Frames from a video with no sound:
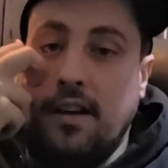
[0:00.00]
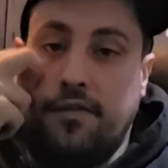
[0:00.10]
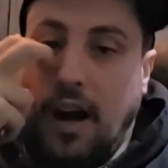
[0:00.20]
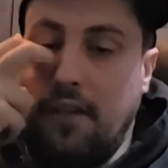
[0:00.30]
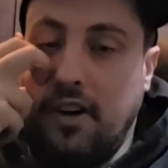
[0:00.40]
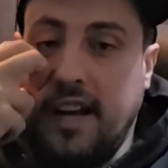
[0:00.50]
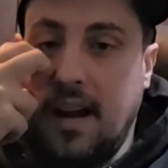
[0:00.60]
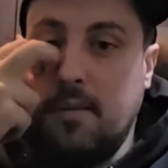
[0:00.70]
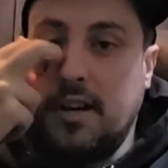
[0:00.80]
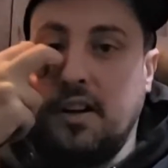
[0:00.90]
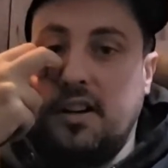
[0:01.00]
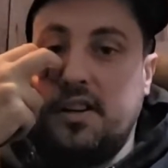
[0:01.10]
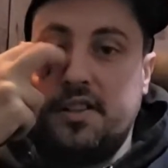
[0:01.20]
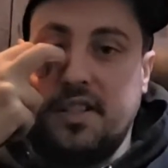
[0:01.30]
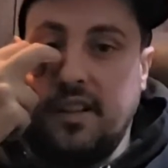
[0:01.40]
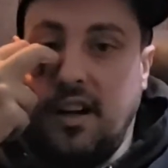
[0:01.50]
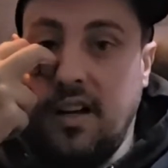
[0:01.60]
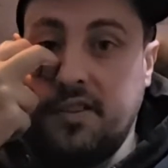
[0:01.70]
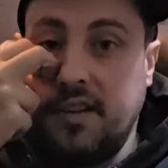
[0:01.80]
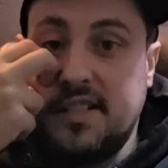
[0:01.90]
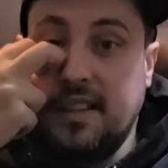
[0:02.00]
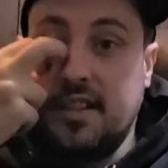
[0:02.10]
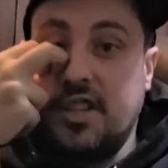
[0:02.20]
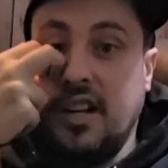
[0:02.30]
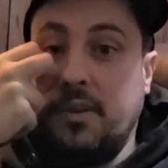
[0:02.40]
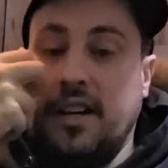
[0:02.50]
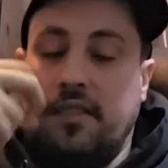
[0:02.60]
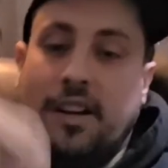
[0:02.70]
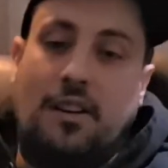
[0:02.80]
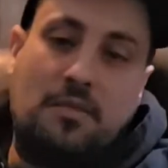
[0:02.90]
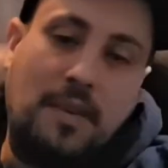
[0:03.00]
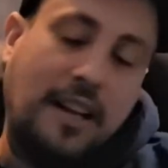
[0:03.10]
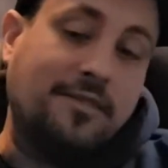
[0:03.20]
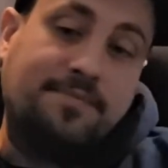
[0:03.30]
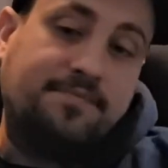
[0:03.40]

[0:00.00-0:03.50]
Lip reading: forever chemicals and all the rest of the shit we don't know about.